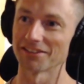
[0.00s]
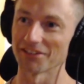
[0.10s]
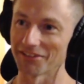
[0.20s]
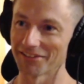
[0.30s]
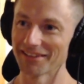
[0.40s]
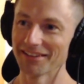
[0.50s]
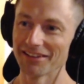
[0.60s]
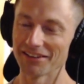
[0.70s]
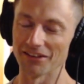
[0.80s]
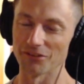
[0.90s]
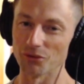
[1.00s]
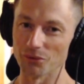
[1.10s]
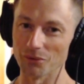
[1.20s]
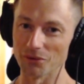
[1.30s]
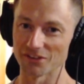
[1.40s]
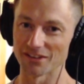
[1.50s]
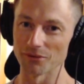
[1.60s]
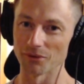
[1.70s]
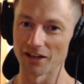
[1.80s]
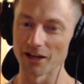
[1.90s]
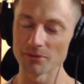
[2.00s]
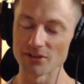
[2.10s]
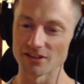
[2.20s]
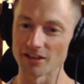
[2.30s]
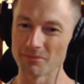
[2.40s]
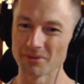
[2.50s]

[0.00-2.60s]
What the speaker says: So we'll see what happens there.